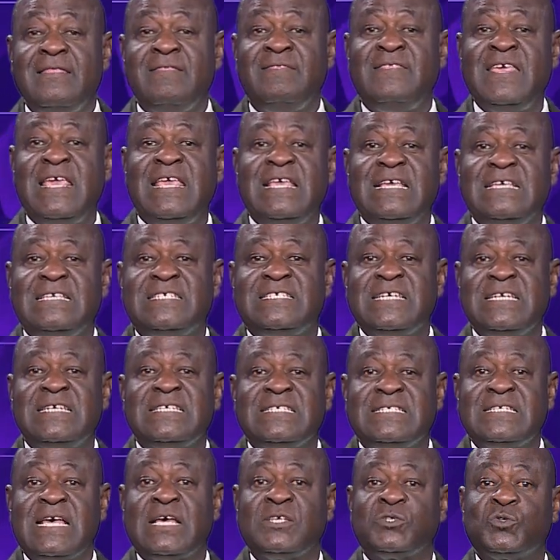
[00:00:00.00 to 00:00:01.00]
The
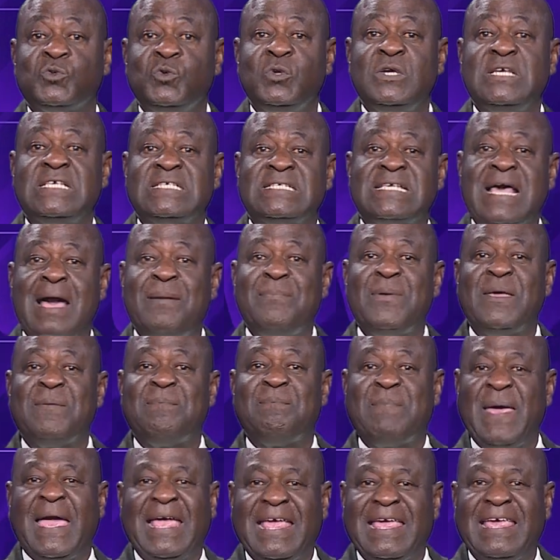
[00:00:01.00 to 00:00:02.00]
Jesus who is coming
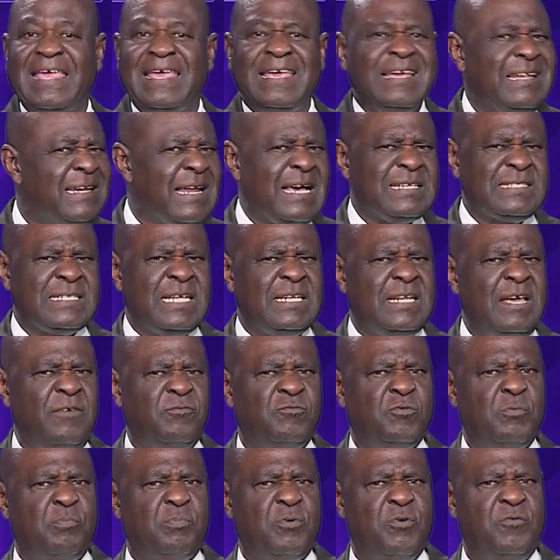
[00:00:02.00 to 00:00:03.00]
back, he doesn't
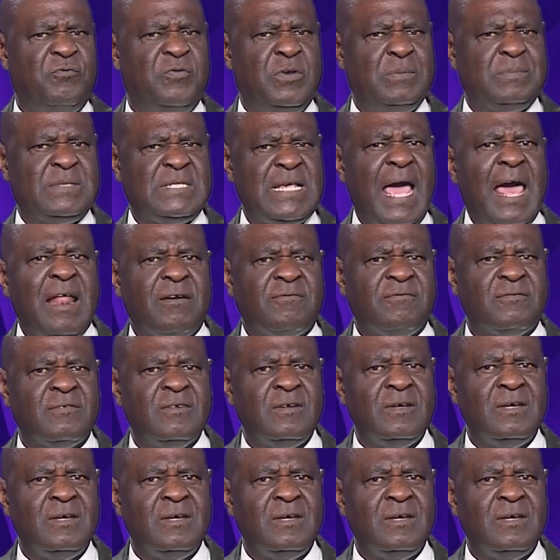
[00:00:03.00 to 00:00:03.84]
have to prove himself.